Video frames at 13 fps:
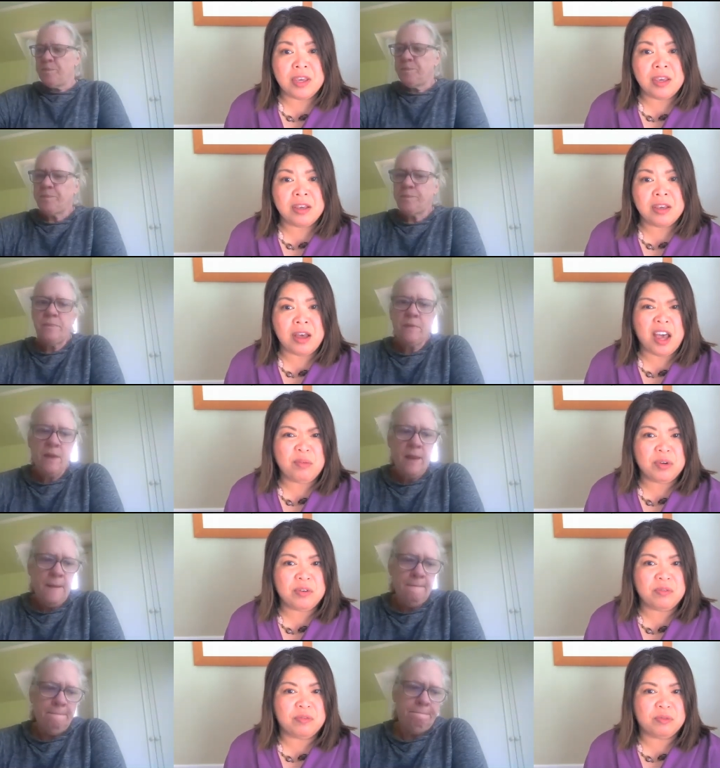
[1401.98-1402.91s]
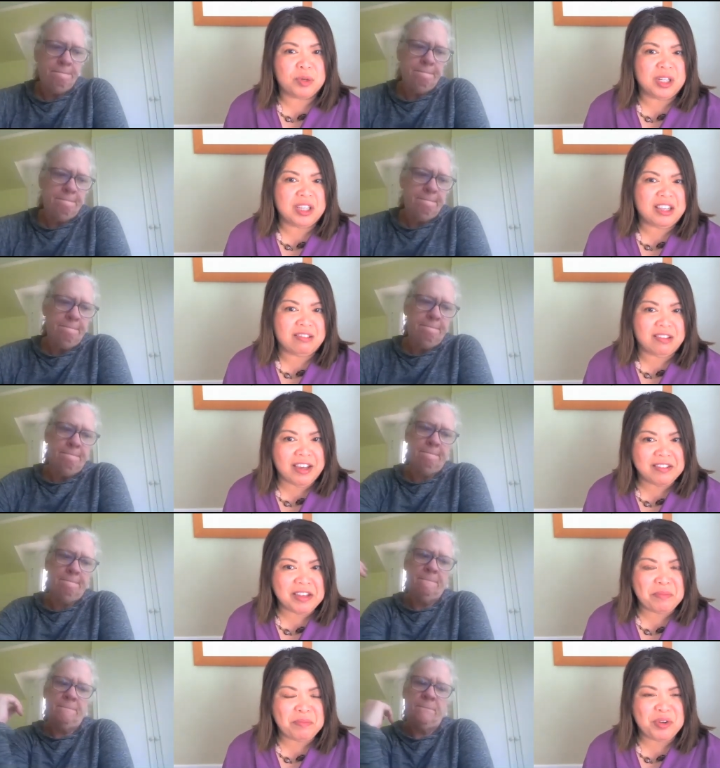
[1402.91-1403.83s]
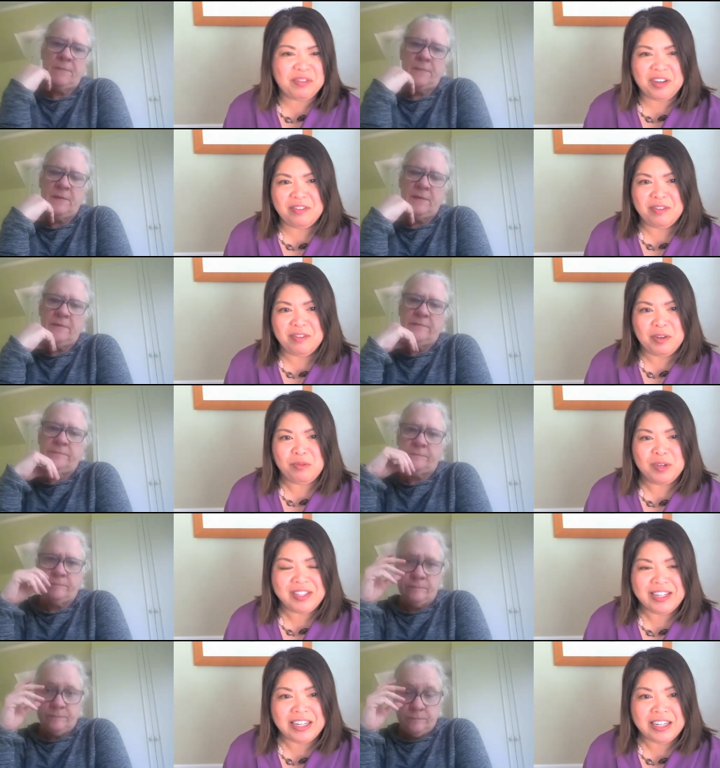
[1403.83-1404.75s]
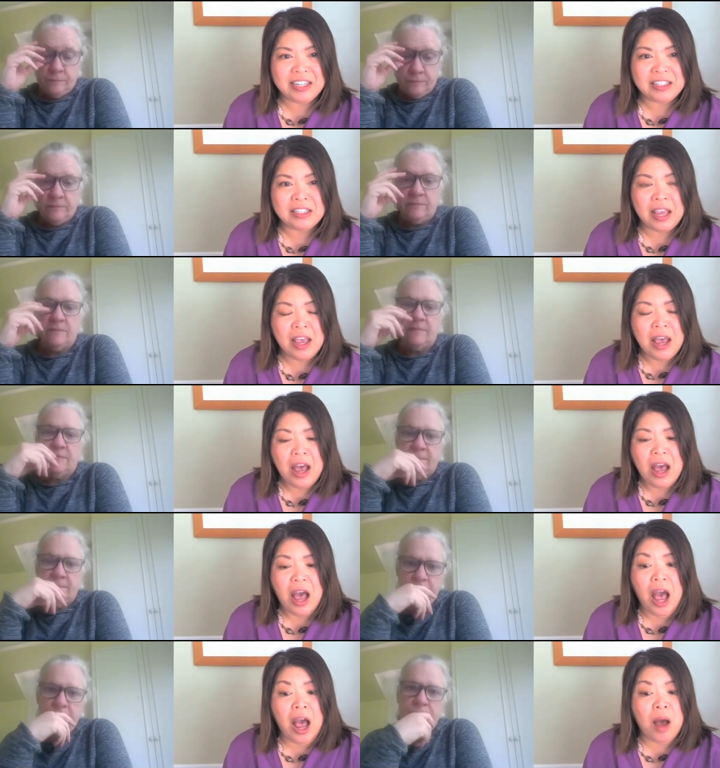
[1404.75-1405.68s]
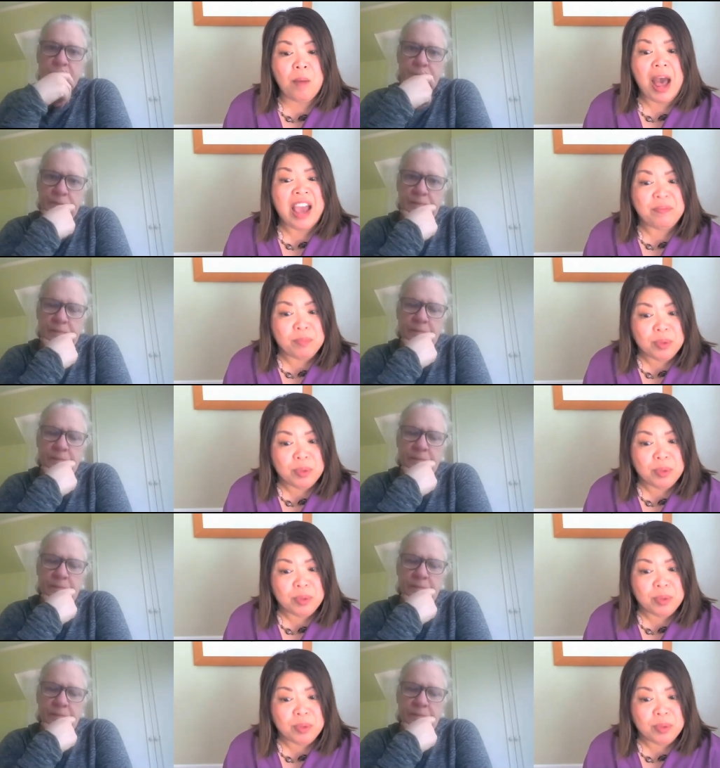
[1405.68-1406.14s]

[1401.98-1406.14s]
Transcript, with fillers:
Speaker 1: think I would have really liked that movie if he wasn't in it. Um, I